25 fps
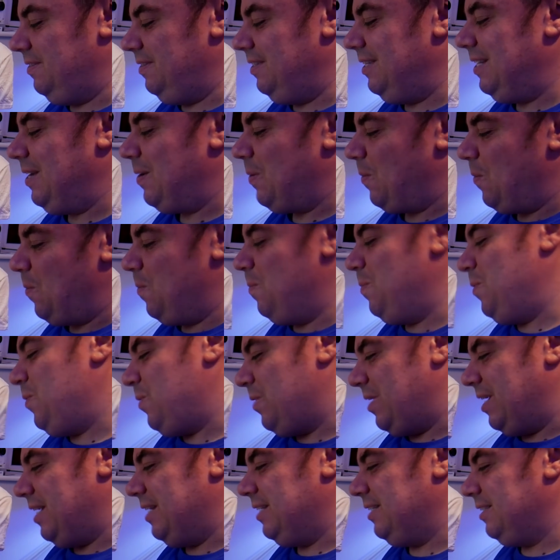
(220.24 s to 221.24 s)
No,
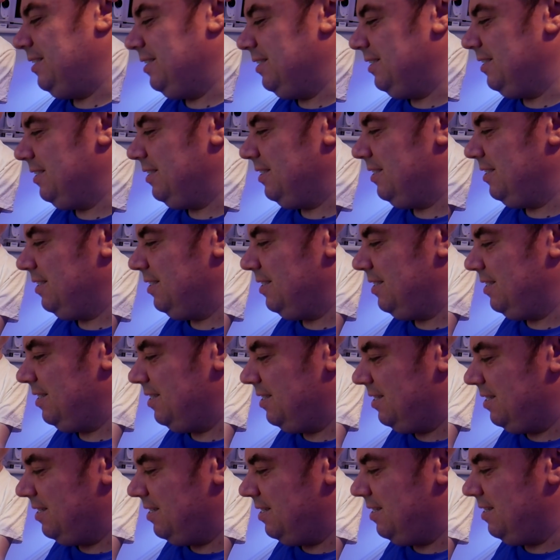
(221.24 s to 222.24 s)
pour it in.
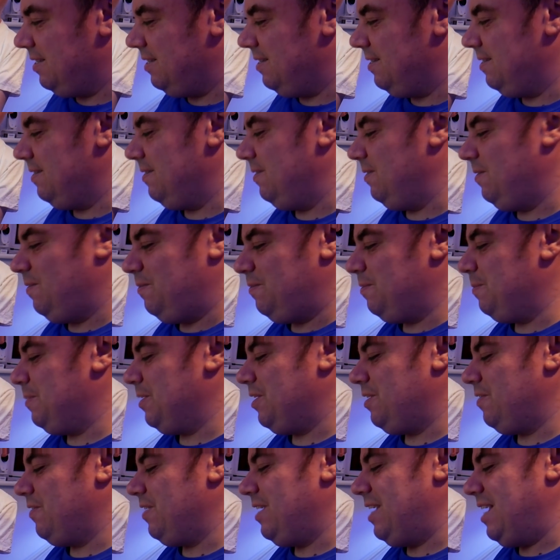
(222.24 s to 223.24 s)
Not from
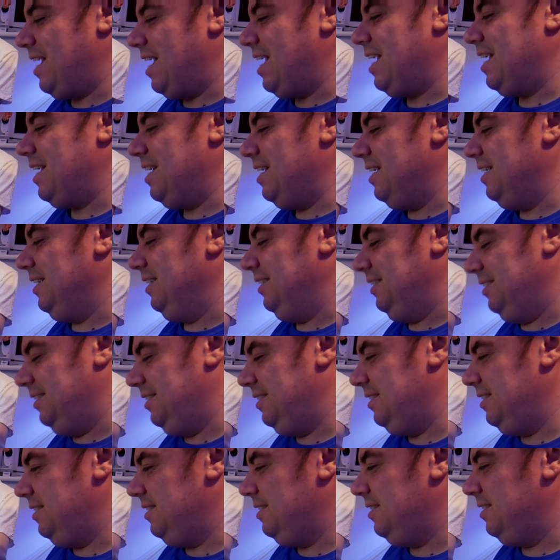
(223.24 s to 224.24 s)
no. a great height.
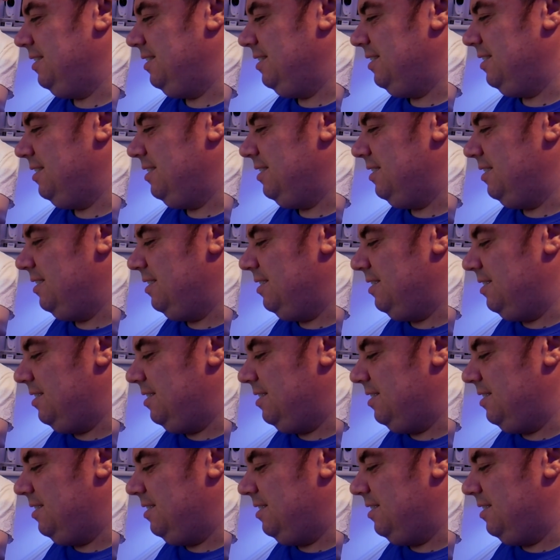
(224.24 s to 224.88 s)
Get finger.